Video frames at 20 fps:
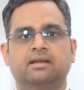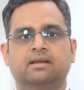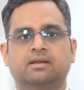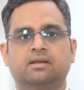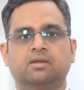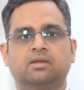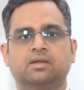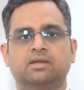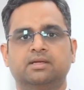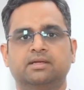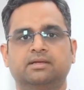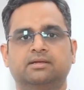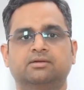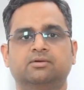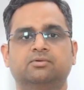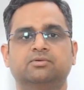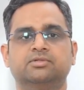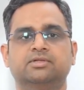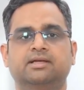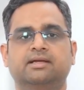or
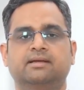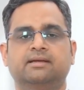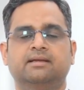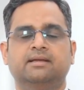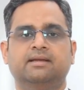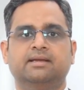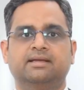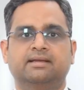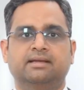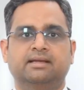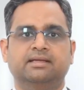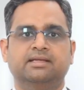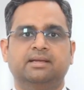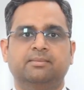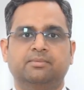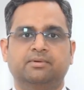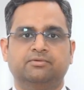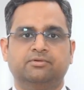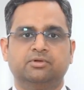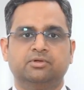using Indian
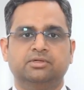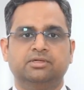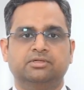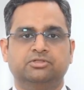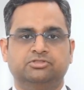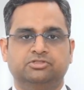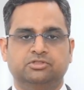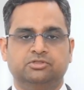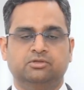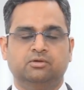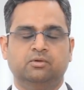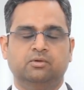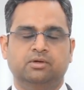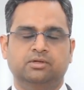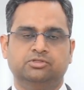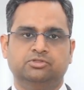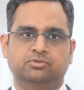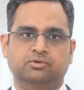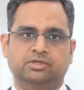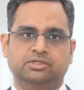type of toilet seat or
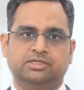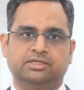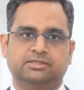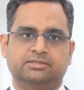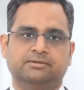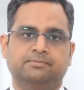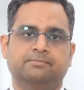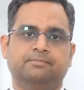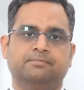squatting.